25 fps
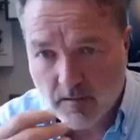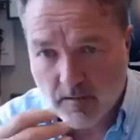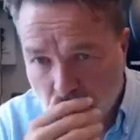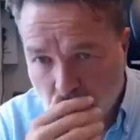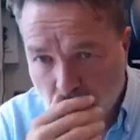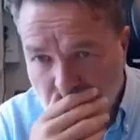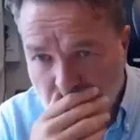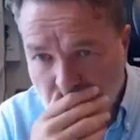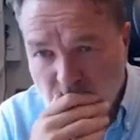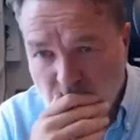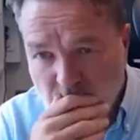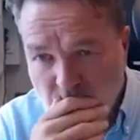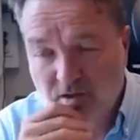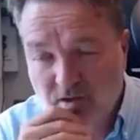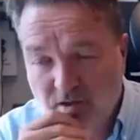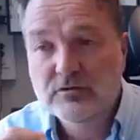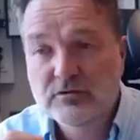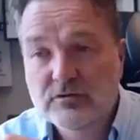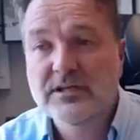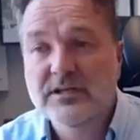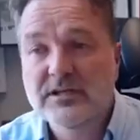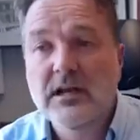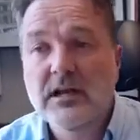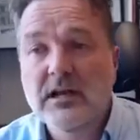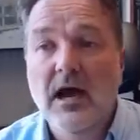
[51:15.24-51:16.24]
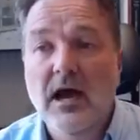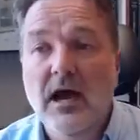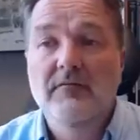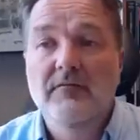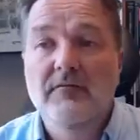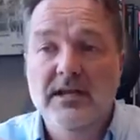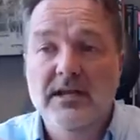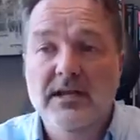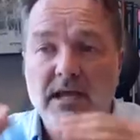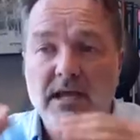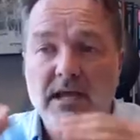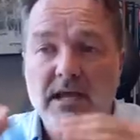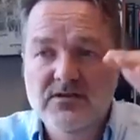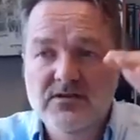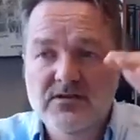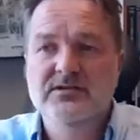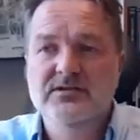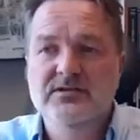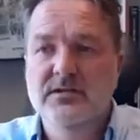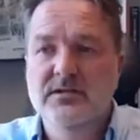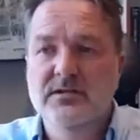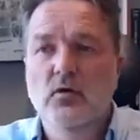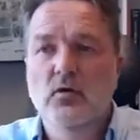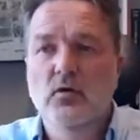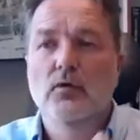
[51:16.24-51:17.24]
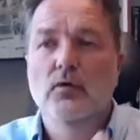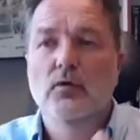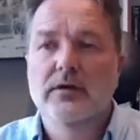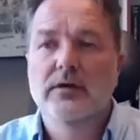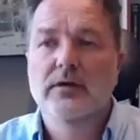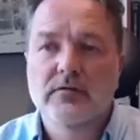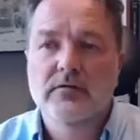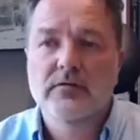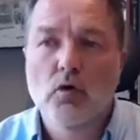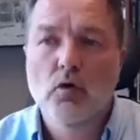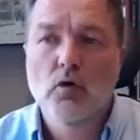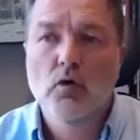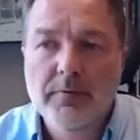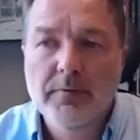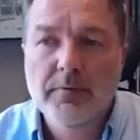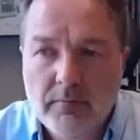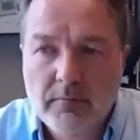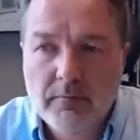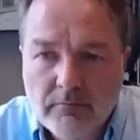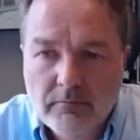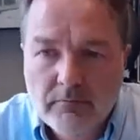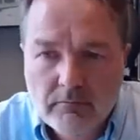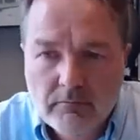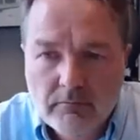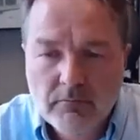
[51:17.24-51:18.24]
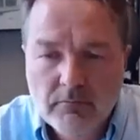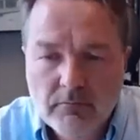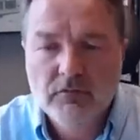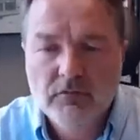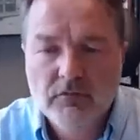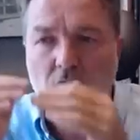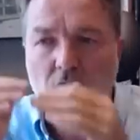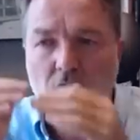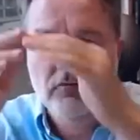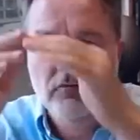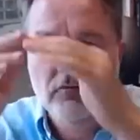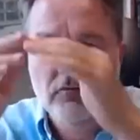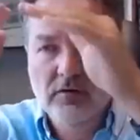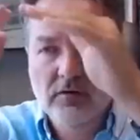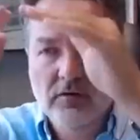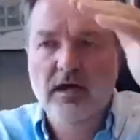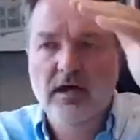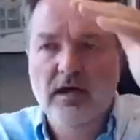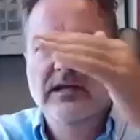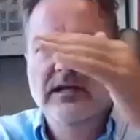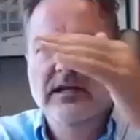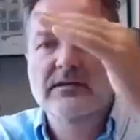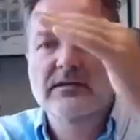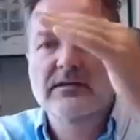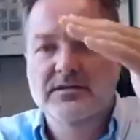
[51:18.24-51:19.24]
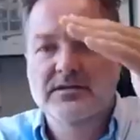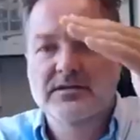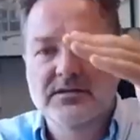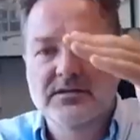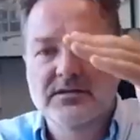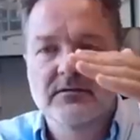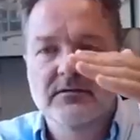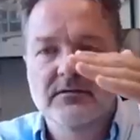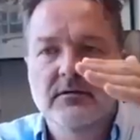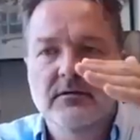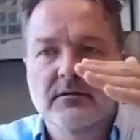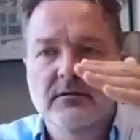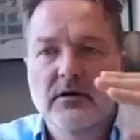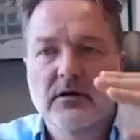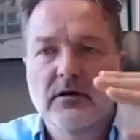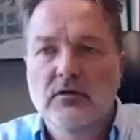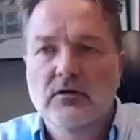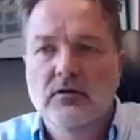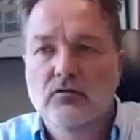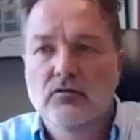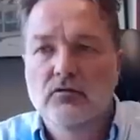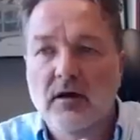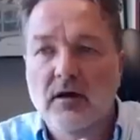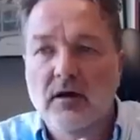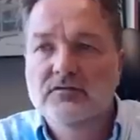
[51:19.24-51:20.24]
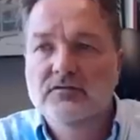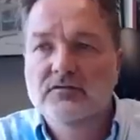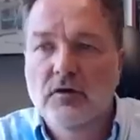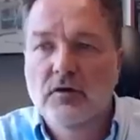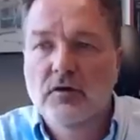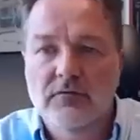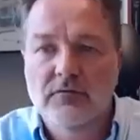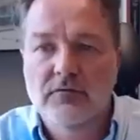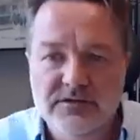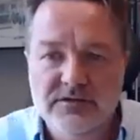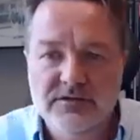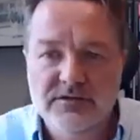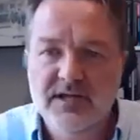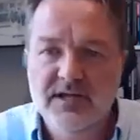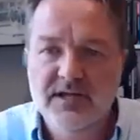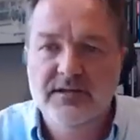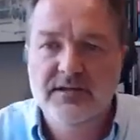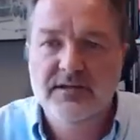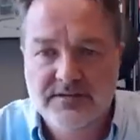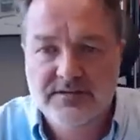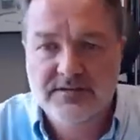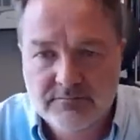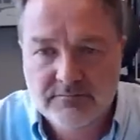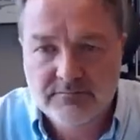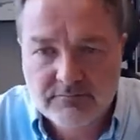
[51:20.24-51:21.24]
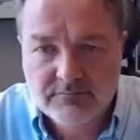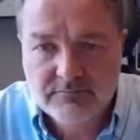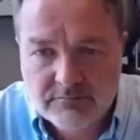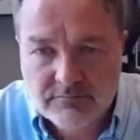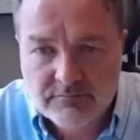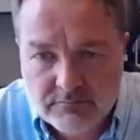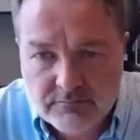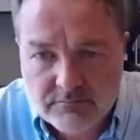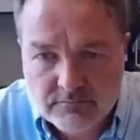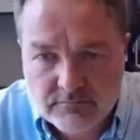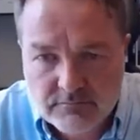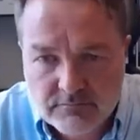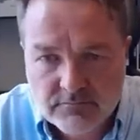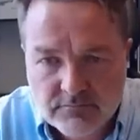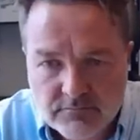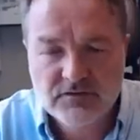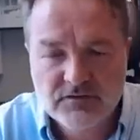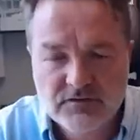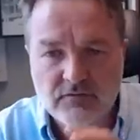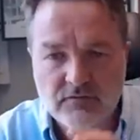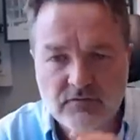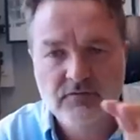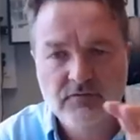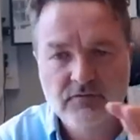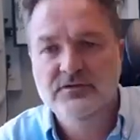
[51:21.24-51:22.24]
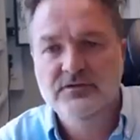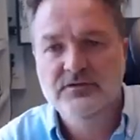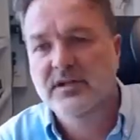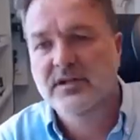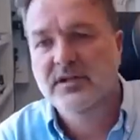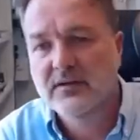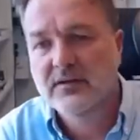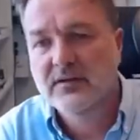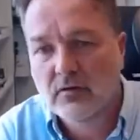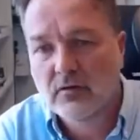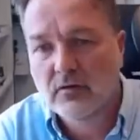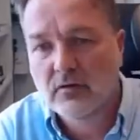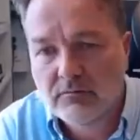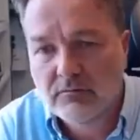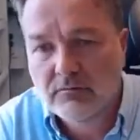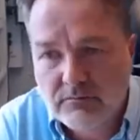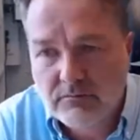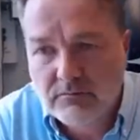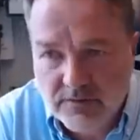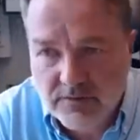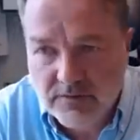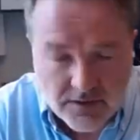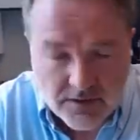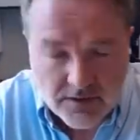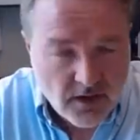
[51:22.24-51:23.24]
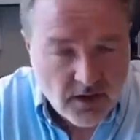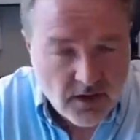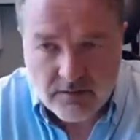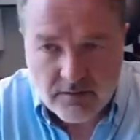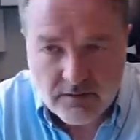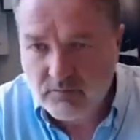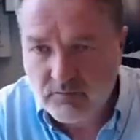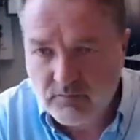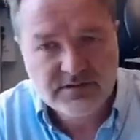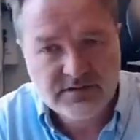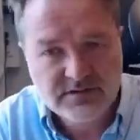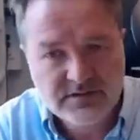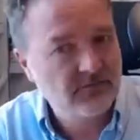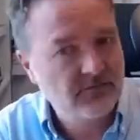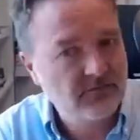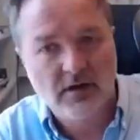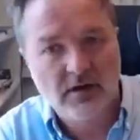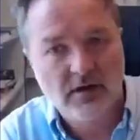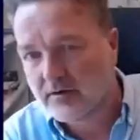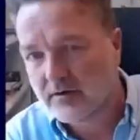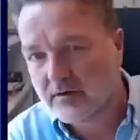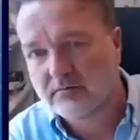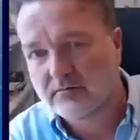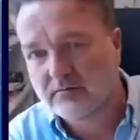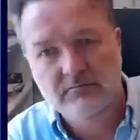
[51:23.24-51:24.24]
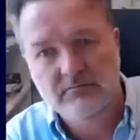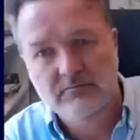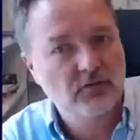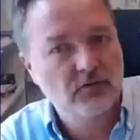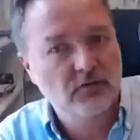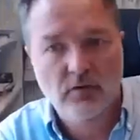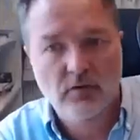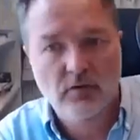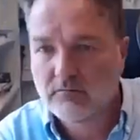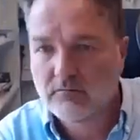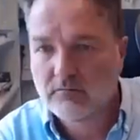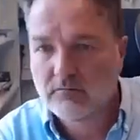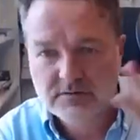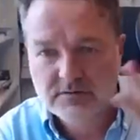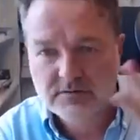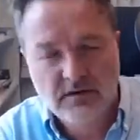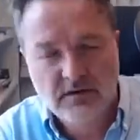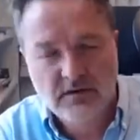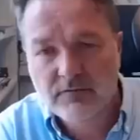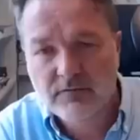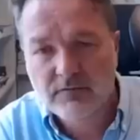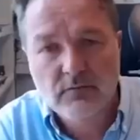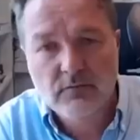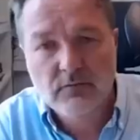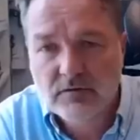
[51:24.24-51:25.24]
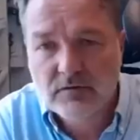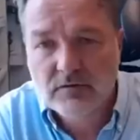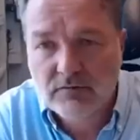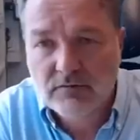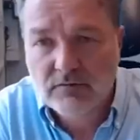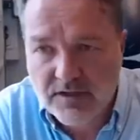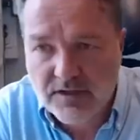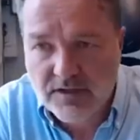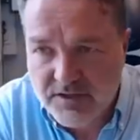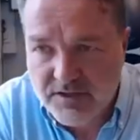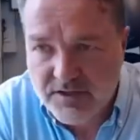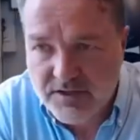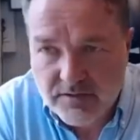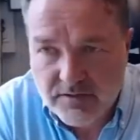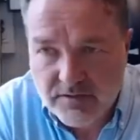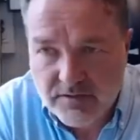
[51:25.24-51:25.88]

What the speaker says: where you still have an entity called Ethiopia, but under that entity you have sovereign states. The sovereign state of Tigray, which have direct, you know, which have full sovereignty